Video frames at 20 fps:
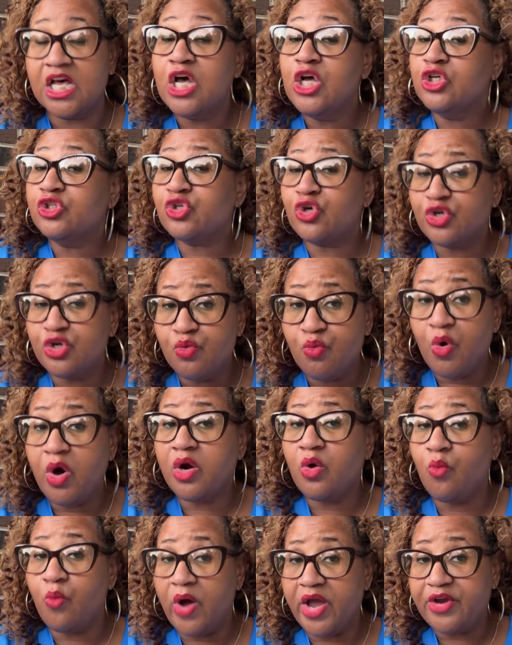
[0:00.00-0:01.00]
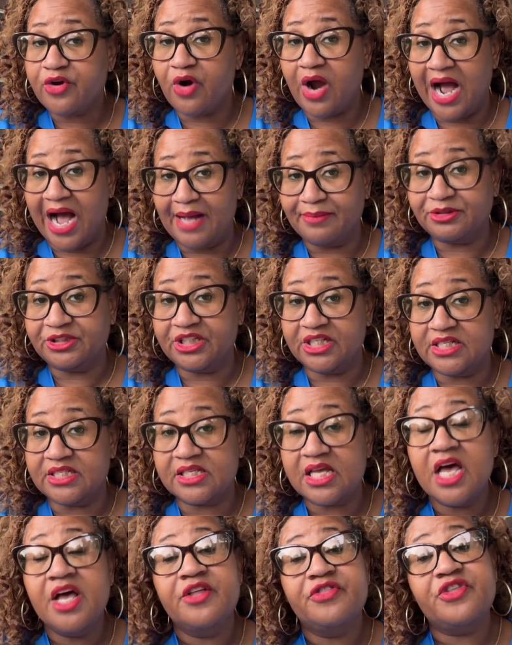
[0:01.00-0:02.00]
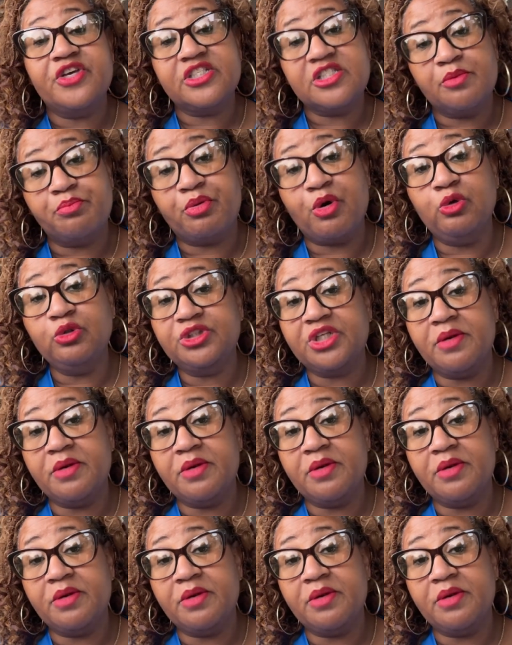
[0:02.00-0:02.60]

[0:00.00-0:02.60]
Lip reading: So you want to weigh your options. This approach